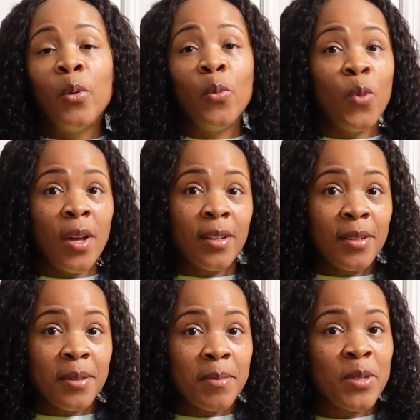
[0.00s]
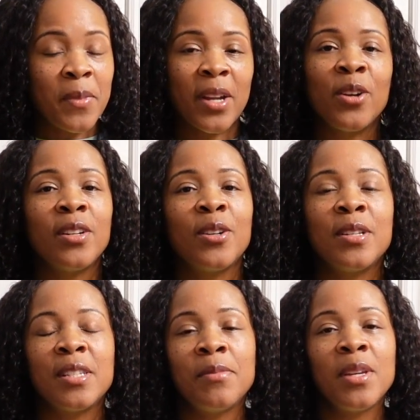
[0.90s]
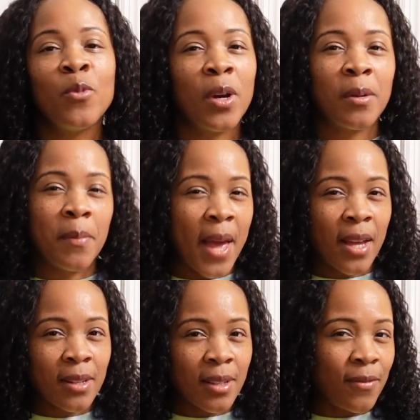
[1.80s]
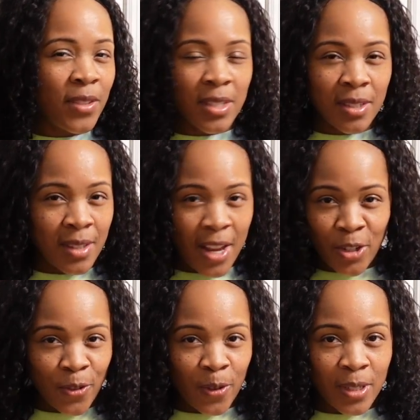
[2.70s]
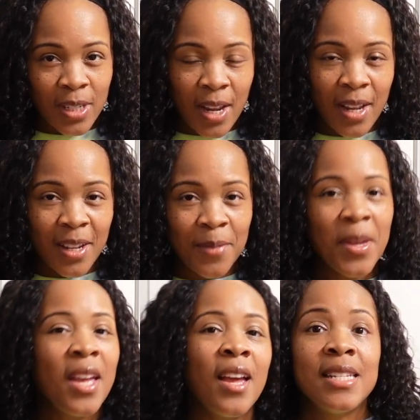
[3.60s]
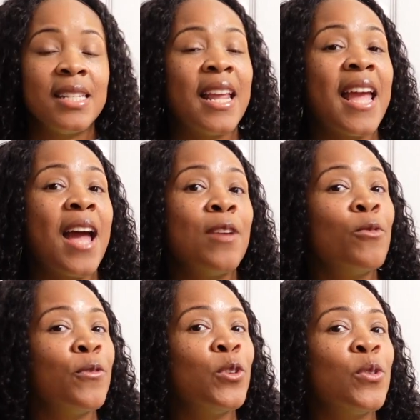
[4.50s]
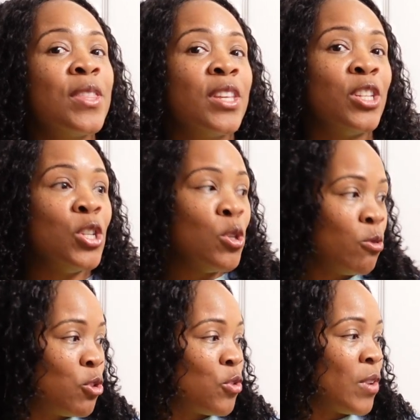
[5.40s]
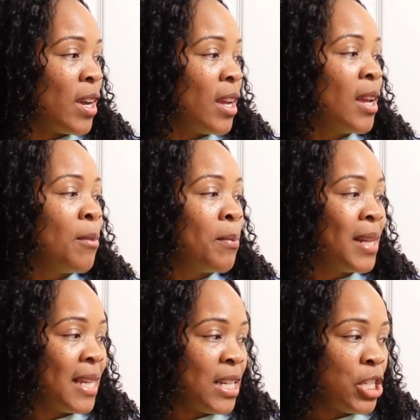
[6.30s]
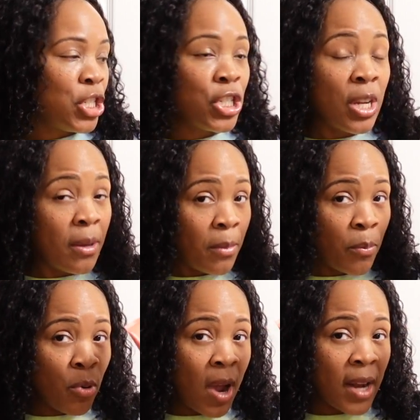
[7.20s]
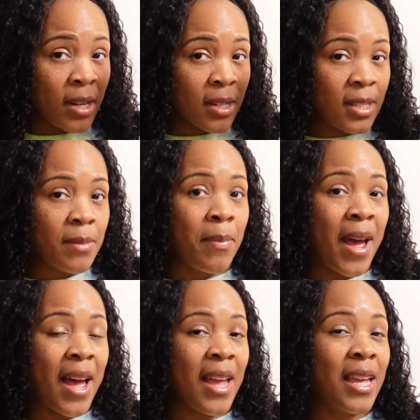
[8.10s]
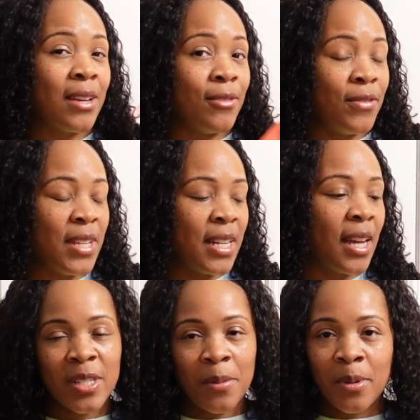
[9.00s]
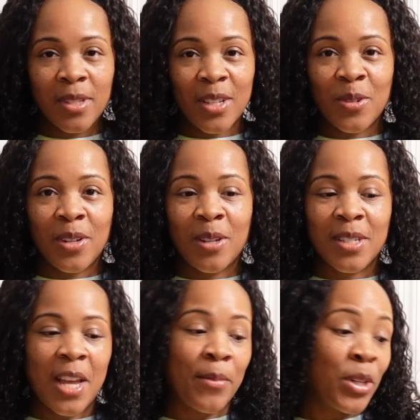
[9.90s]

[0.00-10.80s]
Welcome to My Curly Girls and Me. Welcome back if this is not your first time. Today I am reviewing the Nutriplenish products by Aveda. I was supposed to do a long time